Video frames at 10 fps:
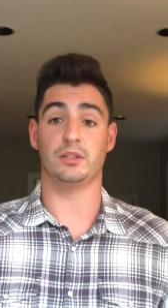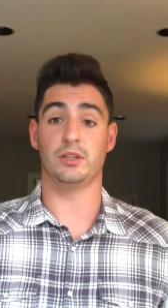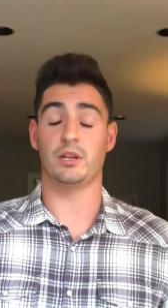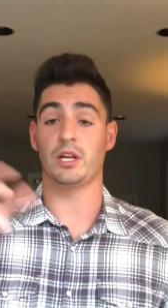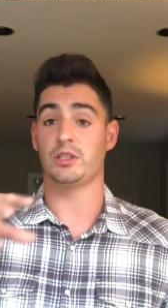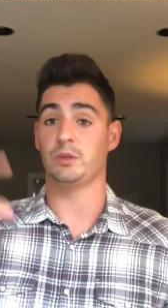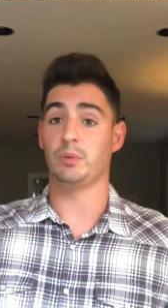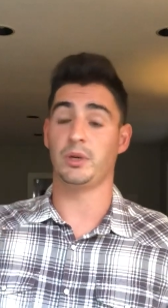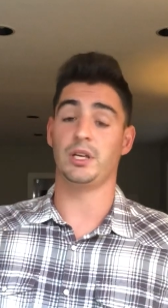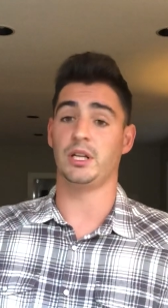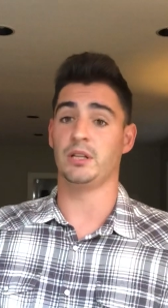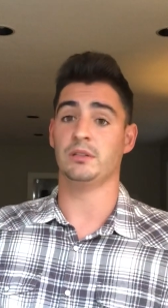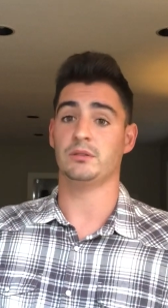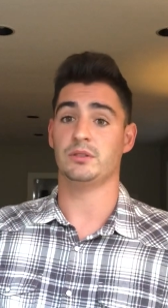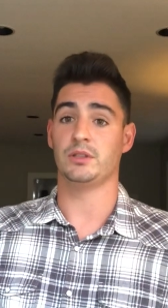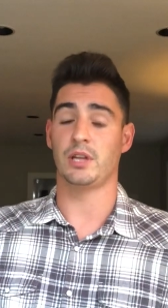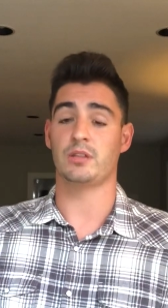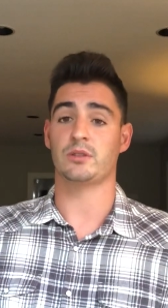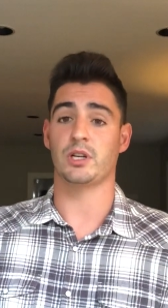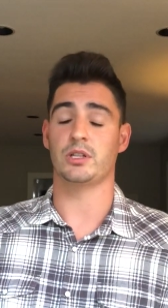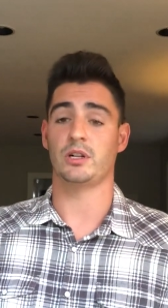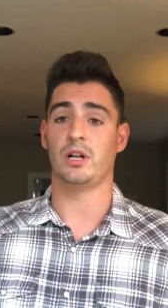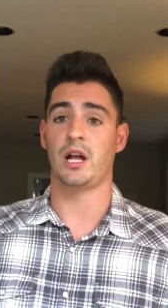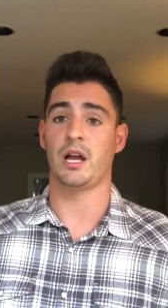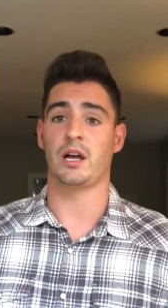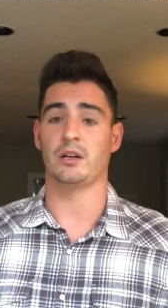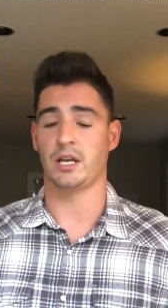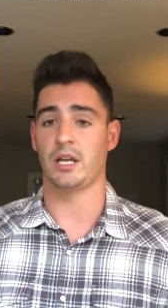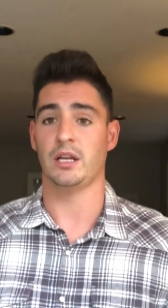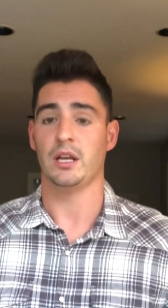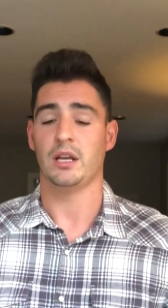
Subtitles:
you can actually put it in to that traditional IRA